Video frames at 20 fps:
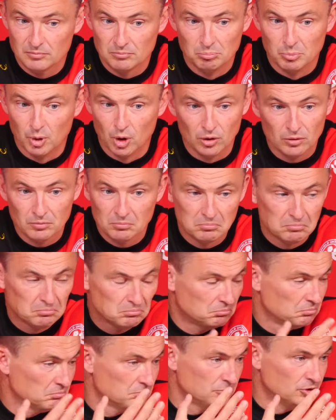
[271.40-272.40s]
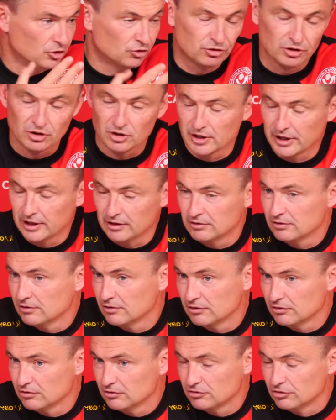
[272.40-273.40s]
But you still get
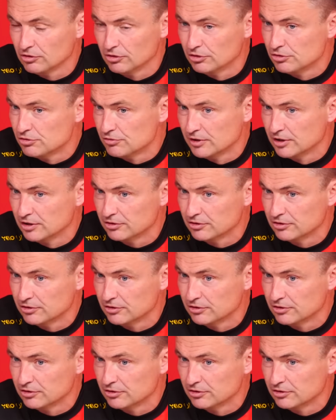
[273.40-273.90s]
surgery,